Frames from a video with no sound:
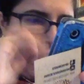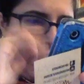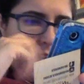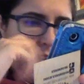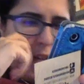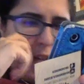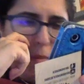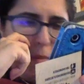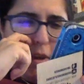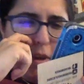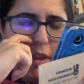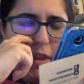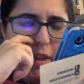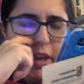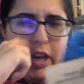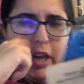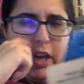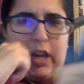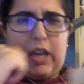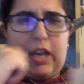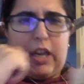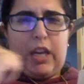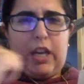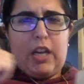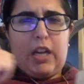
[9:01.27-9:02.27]
think I'm at like
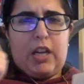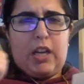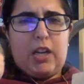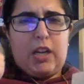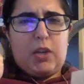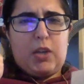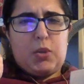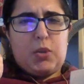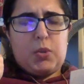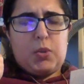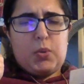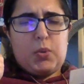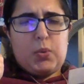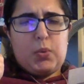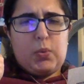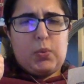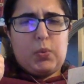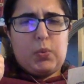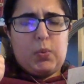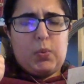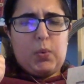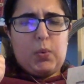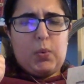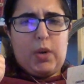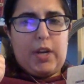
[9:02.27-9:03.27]

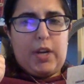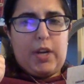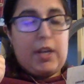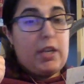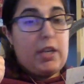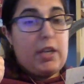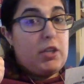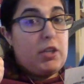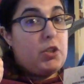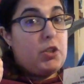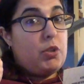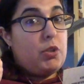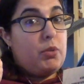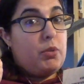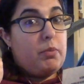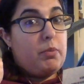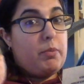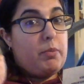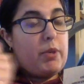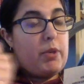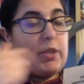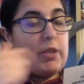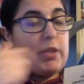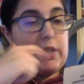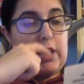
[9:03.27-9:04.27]
22%.
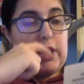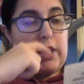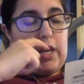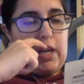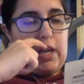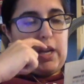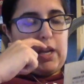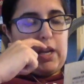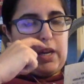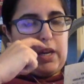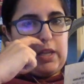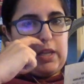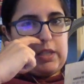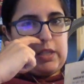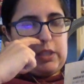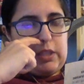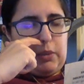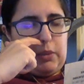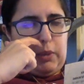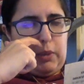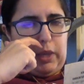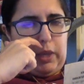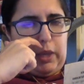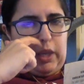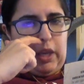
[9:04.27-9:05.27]
It's
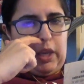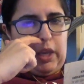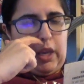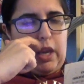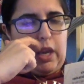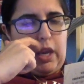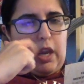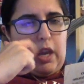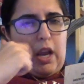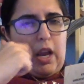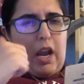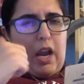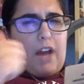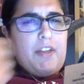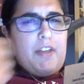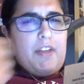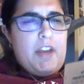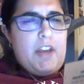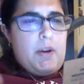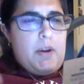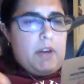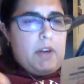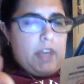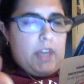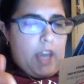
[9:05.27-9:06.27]
loading. I
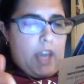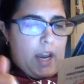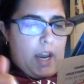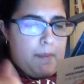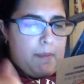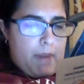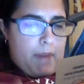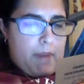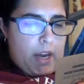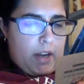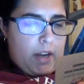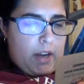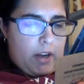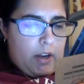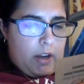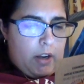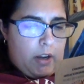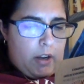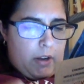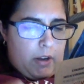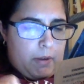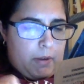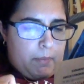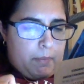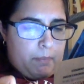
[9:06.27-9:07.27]
think, yeah, I'm at
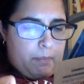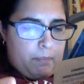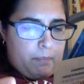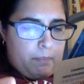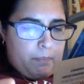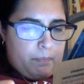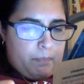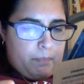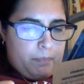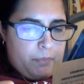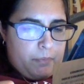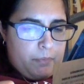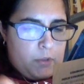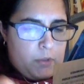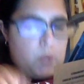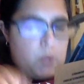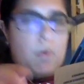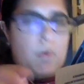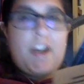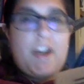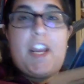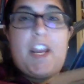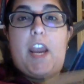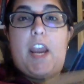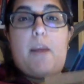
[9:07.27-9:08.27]

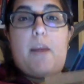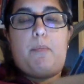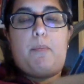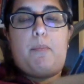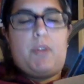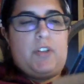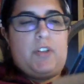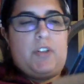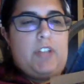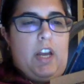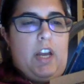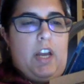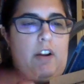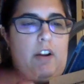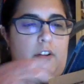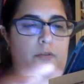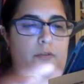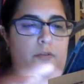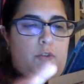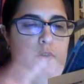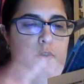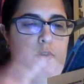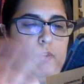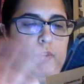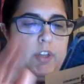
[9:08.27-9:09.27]
28% of
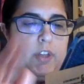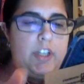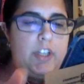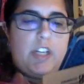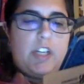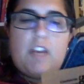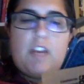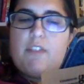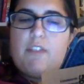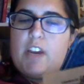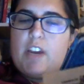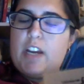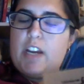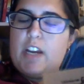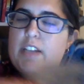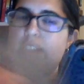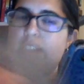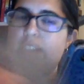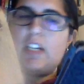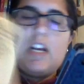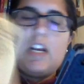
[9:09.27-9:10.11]
Truly Devious.